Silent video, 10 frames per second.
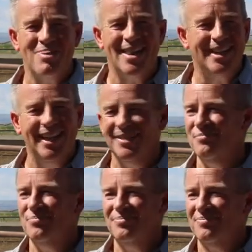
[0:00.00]
Again,
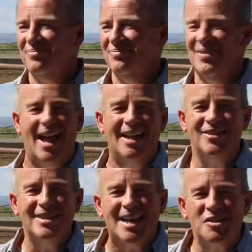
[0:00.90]

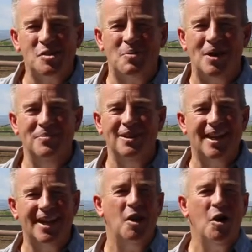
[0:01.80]
there's actually a part of me that
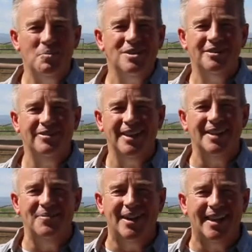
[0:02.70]
kind of hopes you're
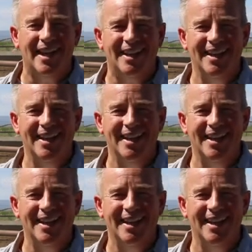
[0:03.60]
offended by that.